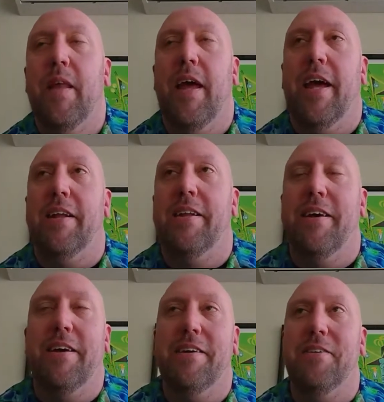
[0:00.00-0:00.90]
and
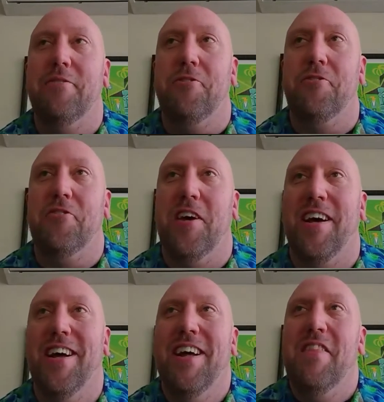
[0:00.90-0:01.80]
uh, you just uh,
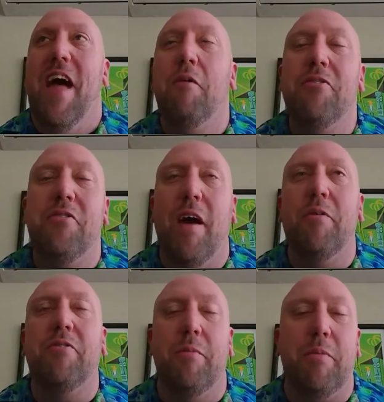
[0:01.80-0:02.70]
that was that
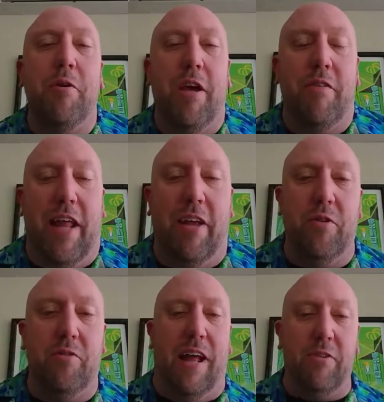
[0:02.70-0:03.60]
was the beauty of it that's
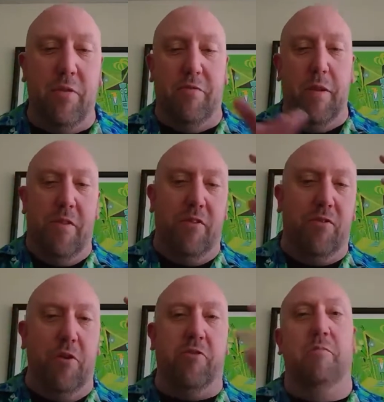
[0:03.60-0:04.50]
what that's what flipped the
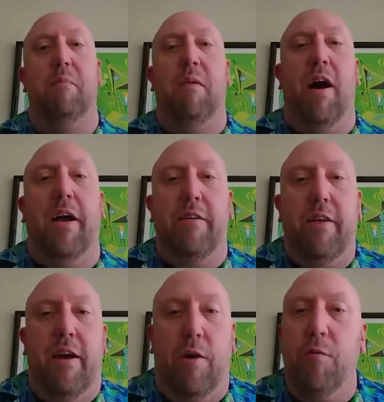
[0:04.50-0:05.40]
switch in my mind
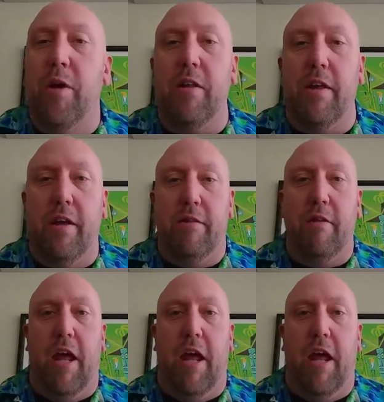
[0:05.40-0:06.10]
uh, really and,